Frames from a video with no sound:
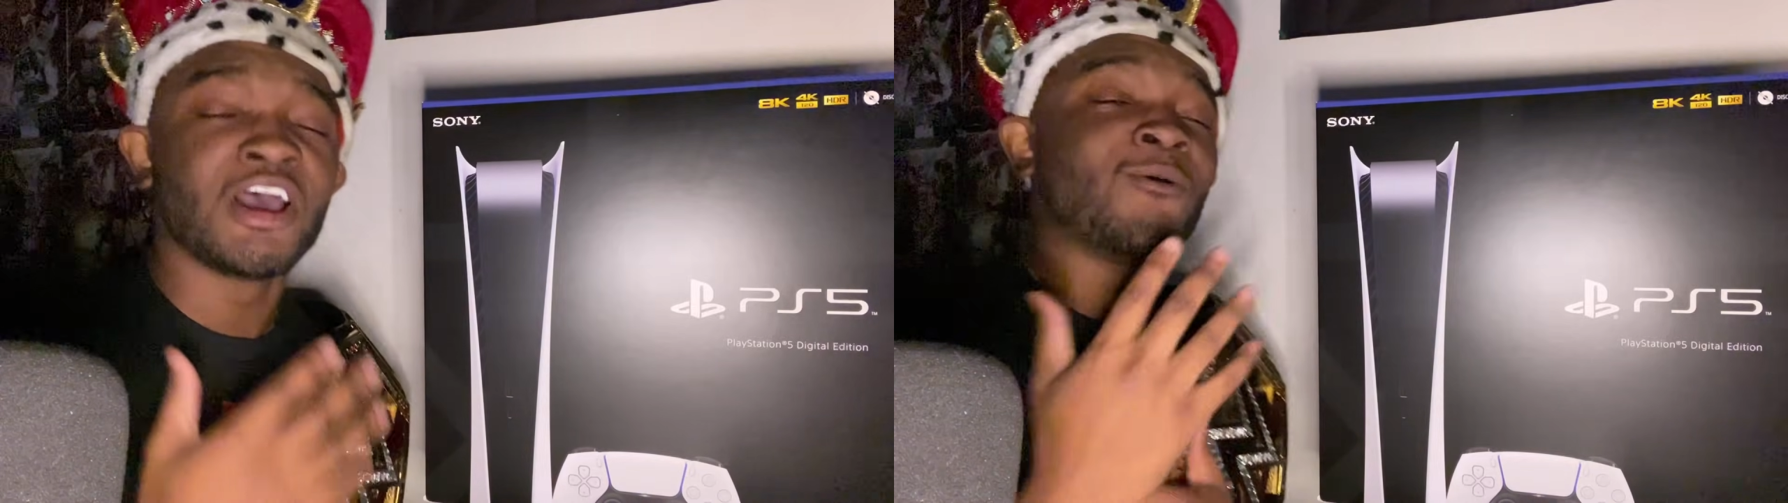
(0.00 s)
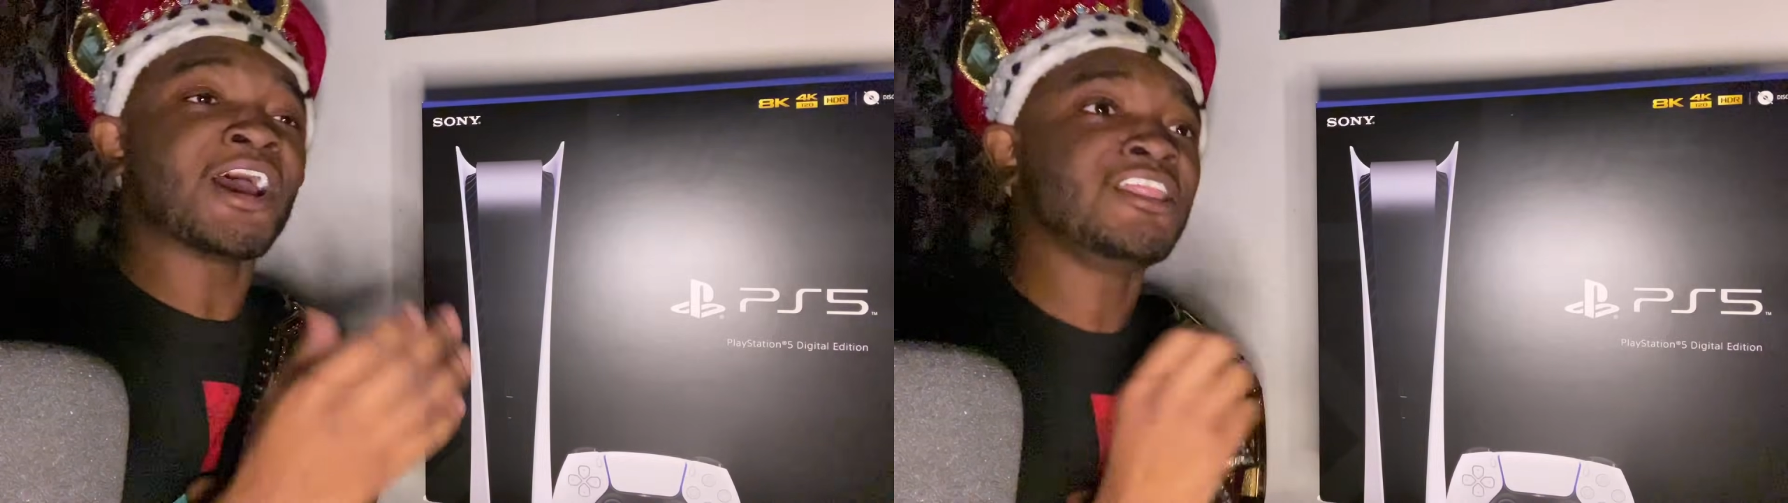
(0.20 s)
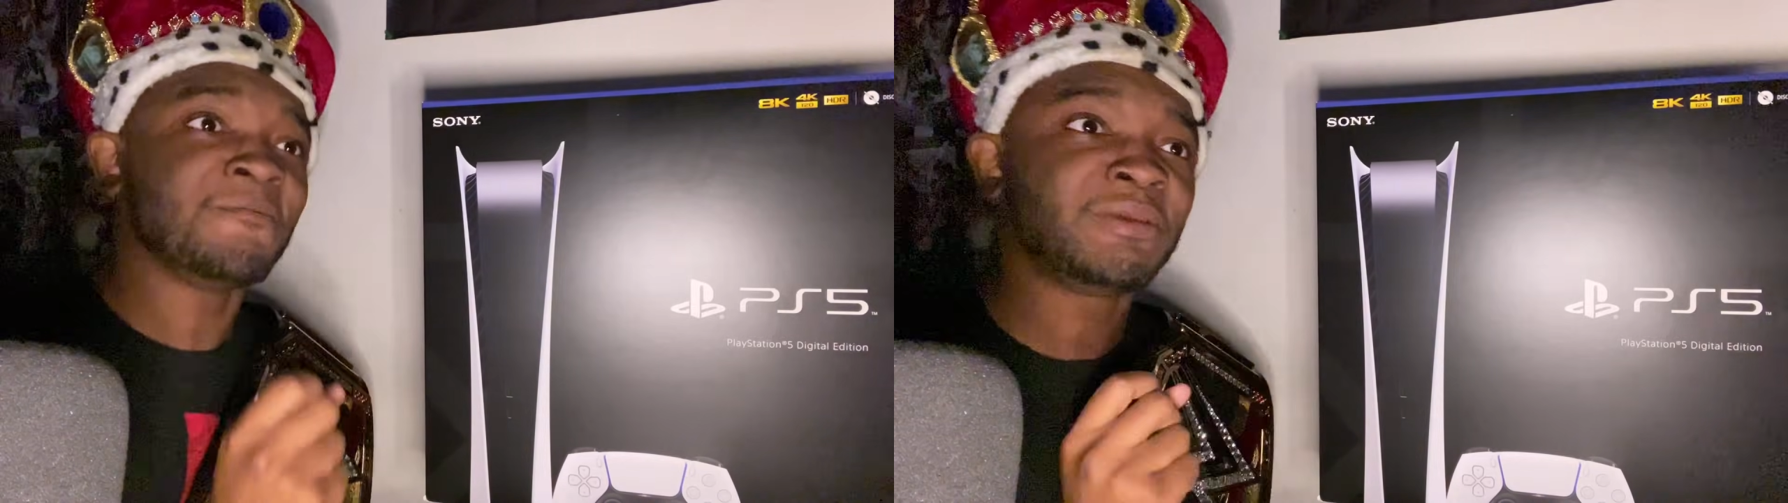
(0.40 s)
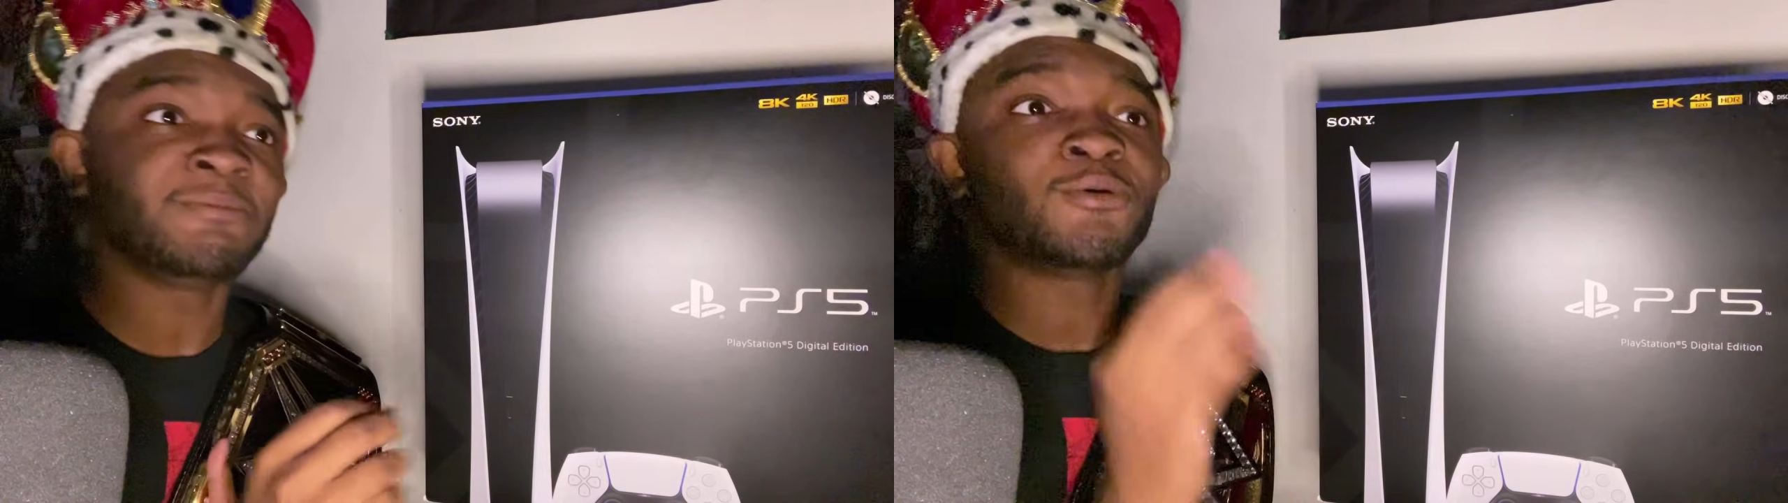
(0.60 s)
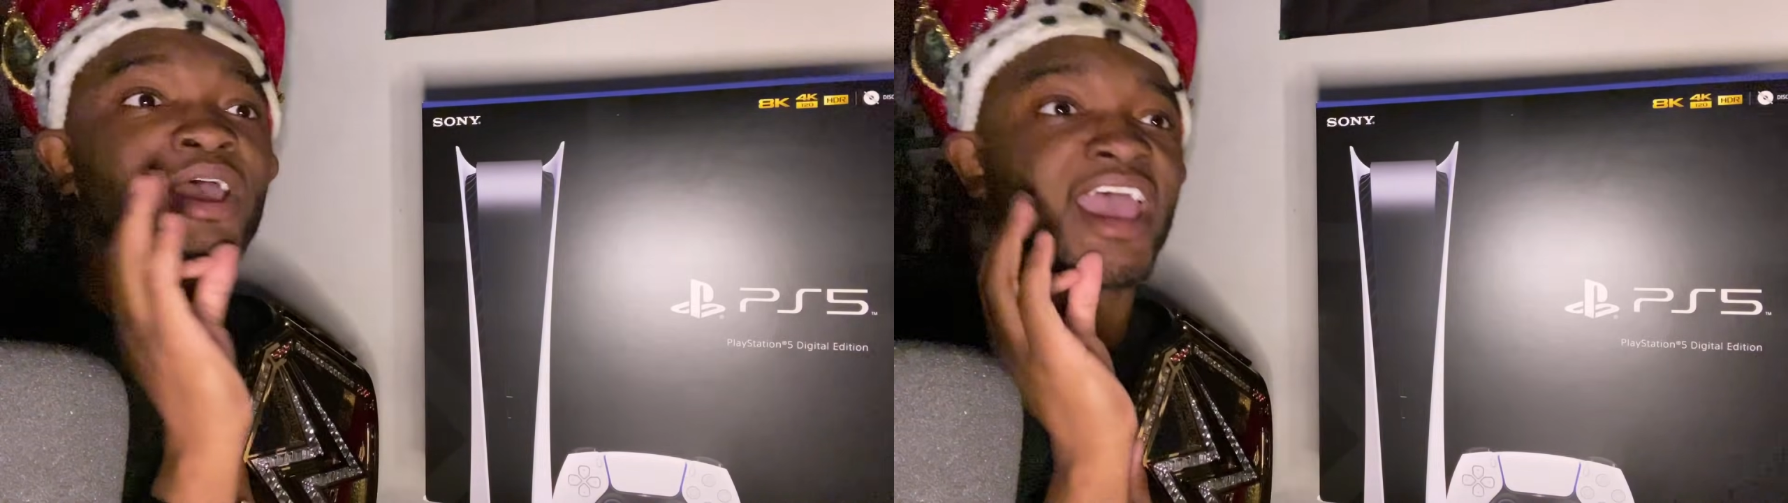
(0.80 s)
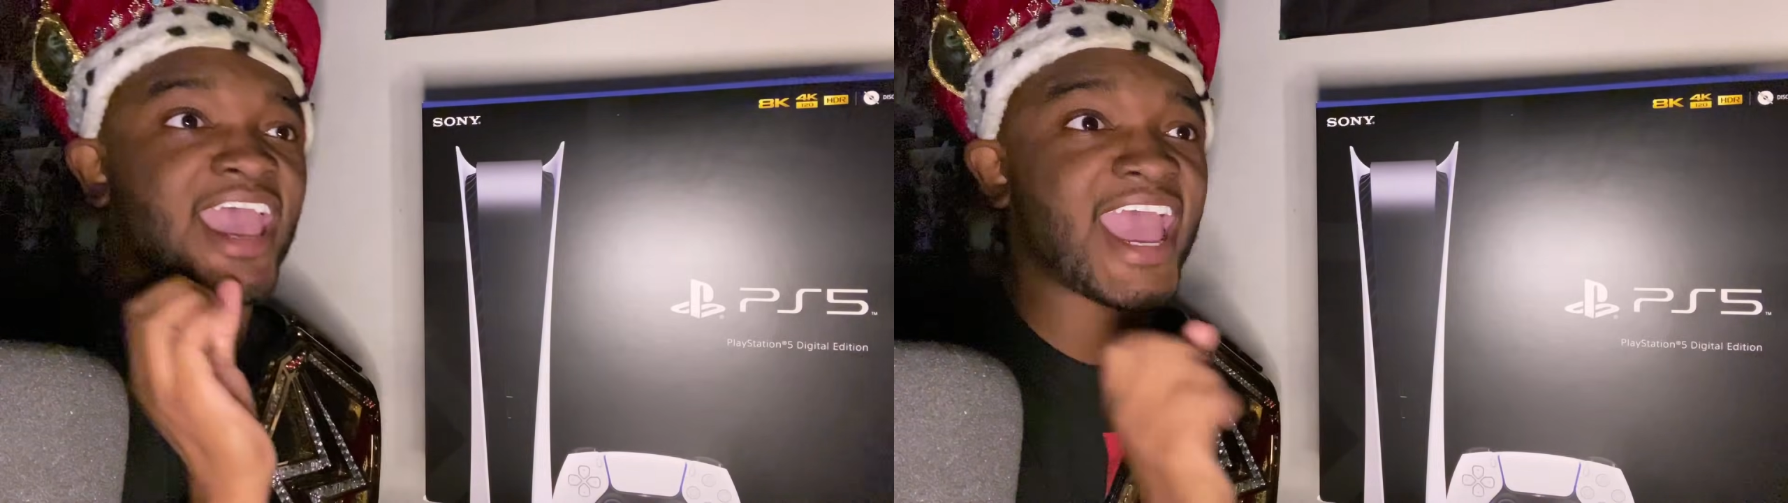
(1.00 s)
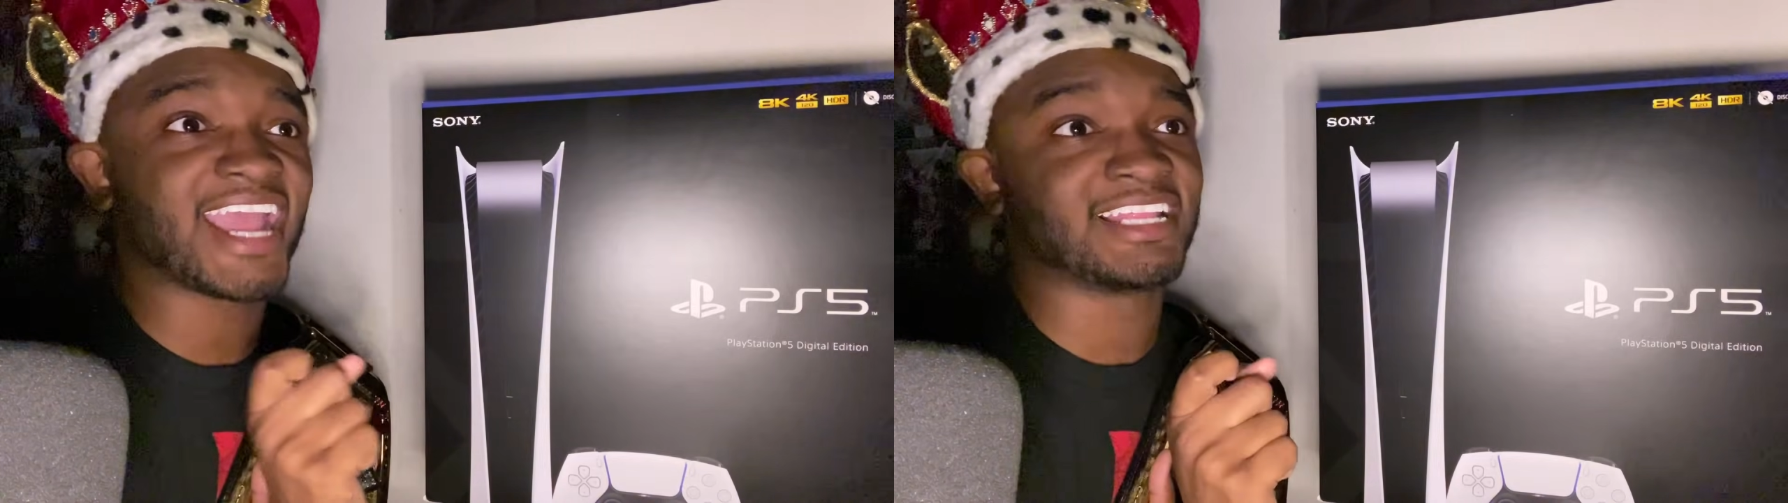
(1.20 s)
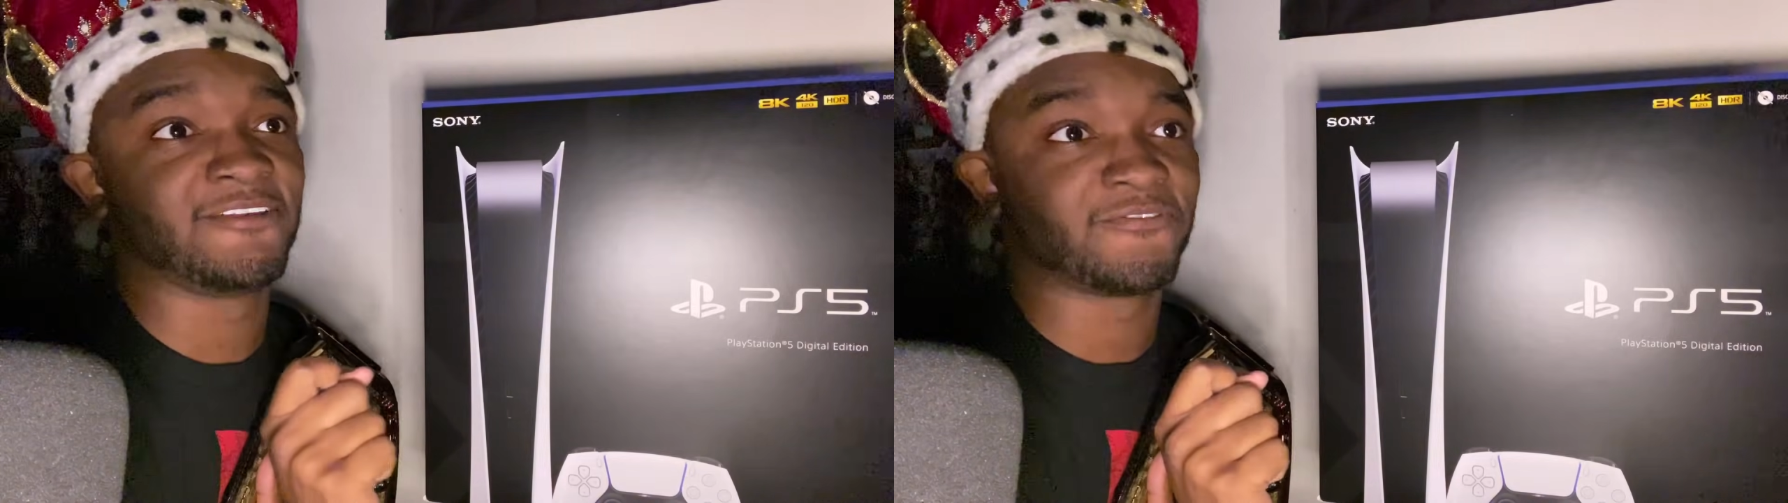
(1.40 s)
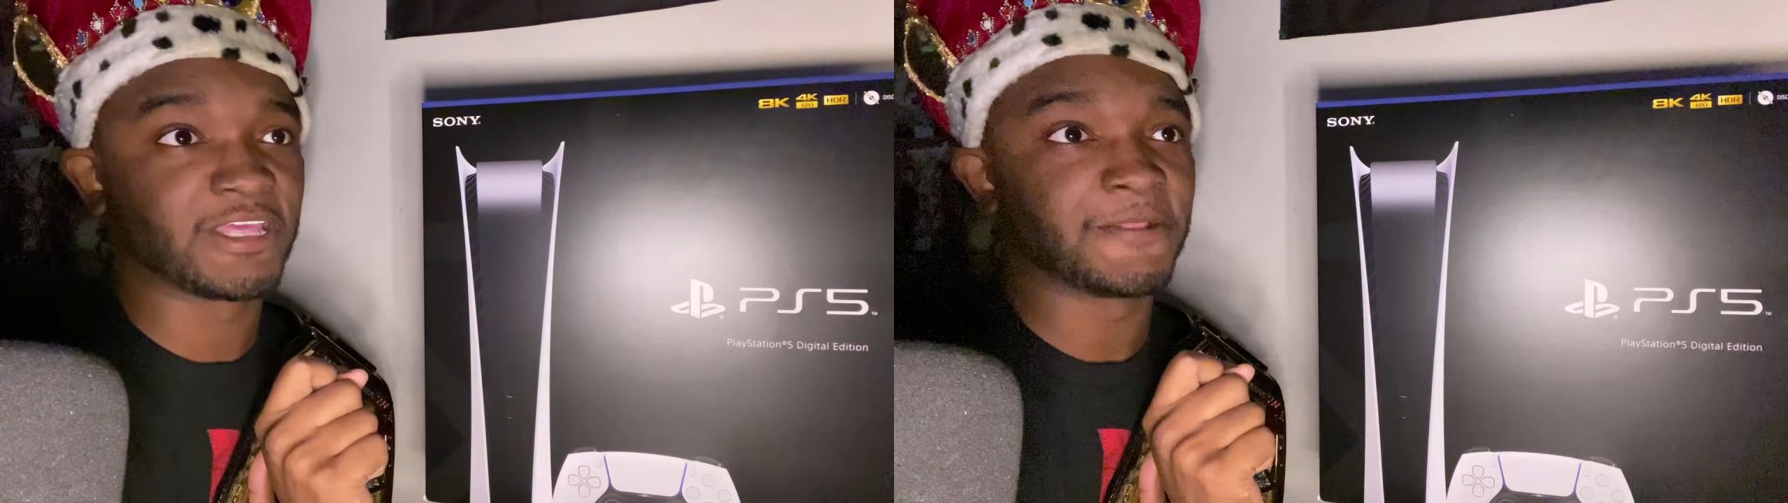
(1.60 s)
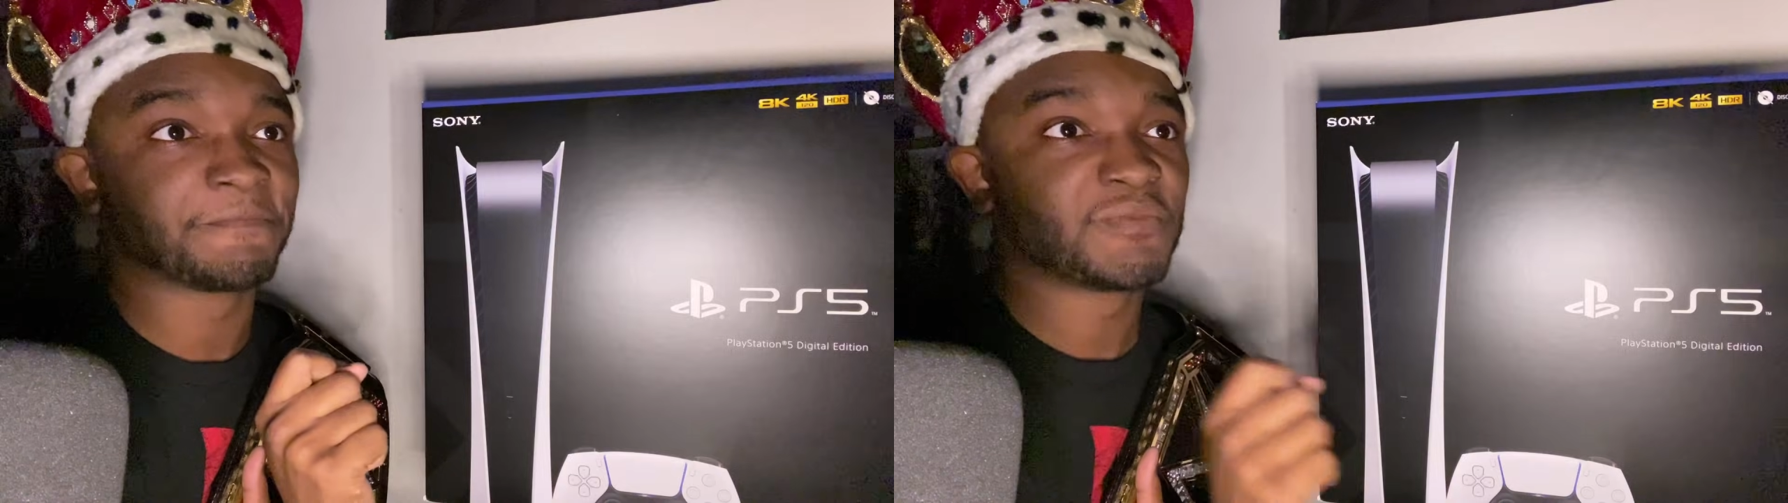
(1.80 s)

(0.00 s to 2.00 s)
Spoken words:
Why are there people actively